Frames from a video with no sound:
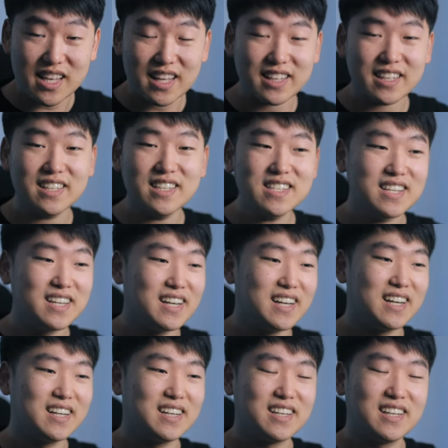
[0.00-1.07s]
that is,
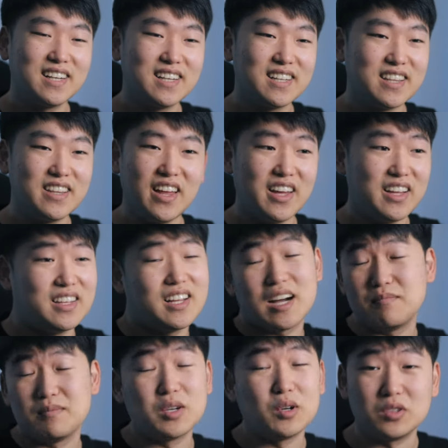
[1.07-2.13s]
then
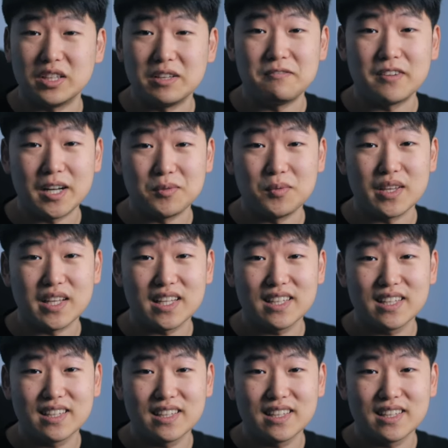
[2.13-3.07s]
I'm totally fine with it.